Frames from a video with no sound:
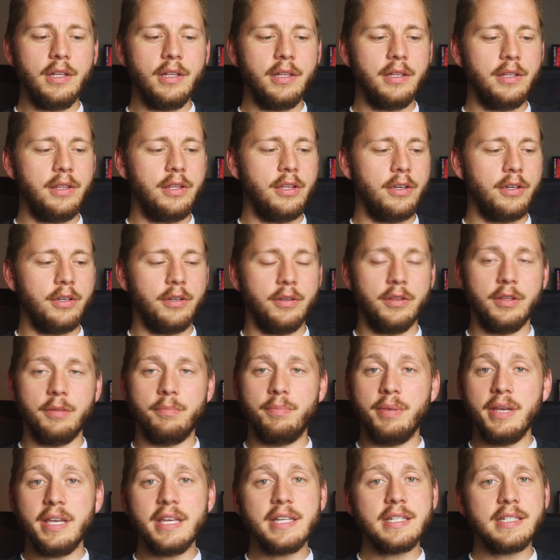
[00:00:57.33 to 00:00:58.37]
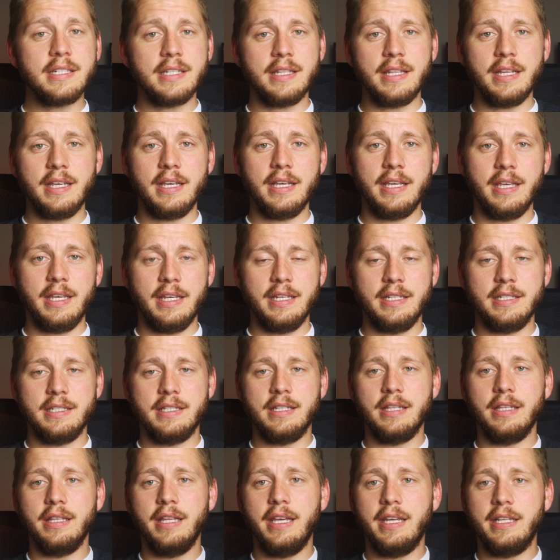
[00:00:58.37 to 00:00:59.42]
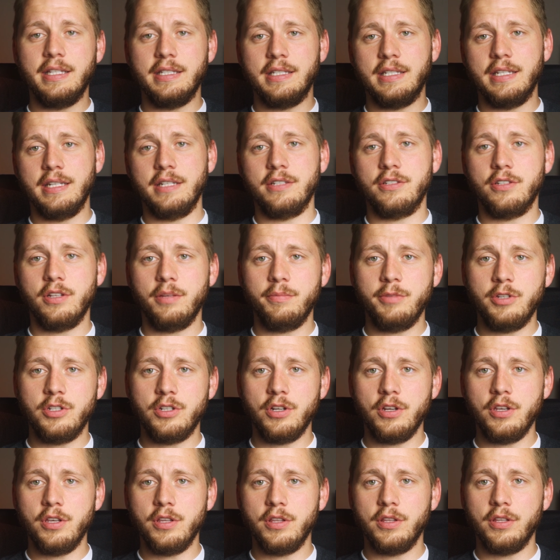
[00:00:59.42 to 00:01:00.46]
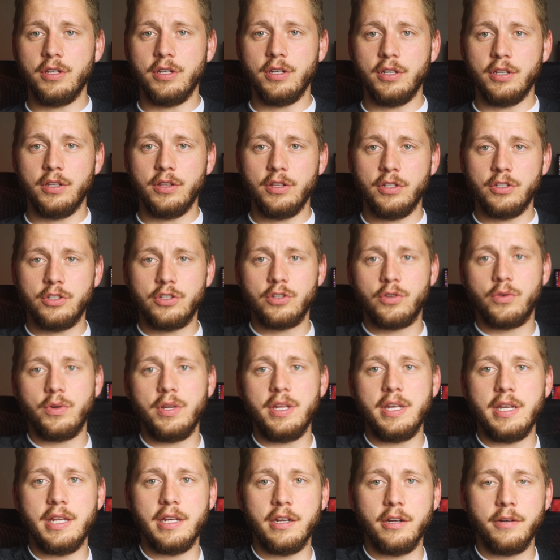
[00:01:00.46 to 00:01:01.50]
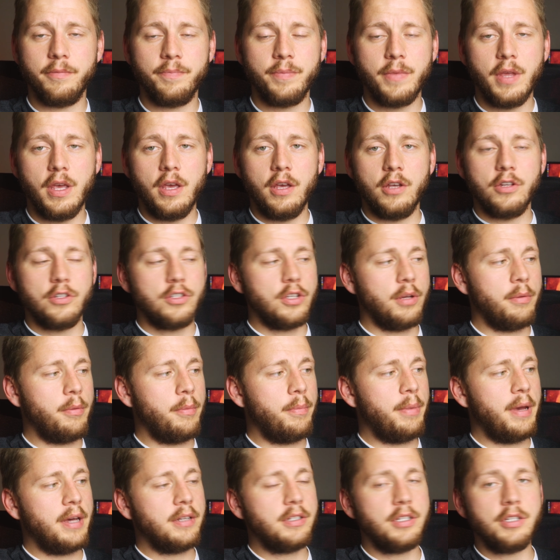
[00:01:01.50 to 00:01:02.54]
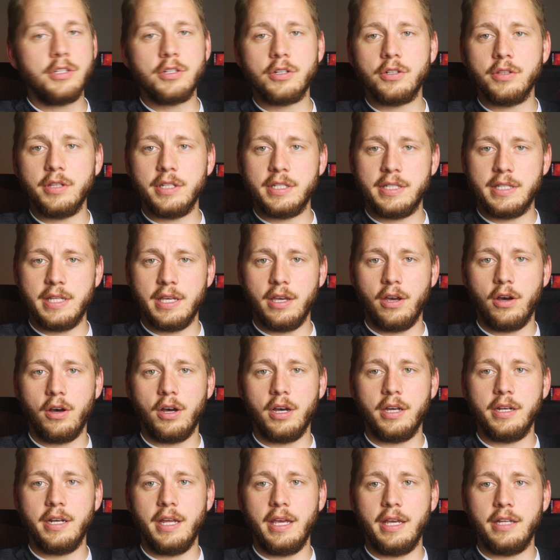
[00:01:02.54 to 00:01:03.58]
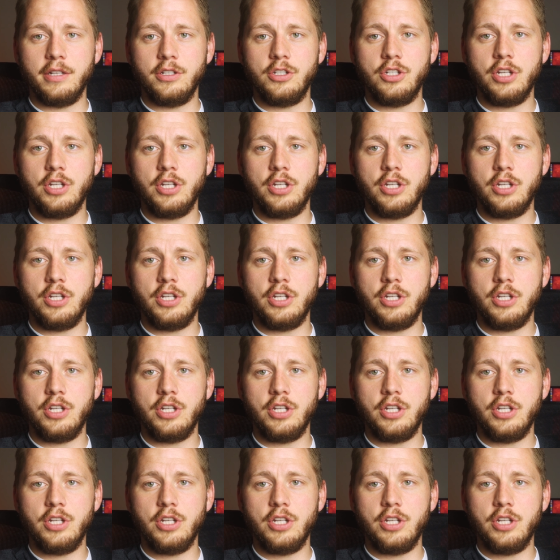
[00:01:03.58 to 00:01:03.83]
The biggest thing is the latency. So let me show you the screen here. So I'm about to turn this thing on and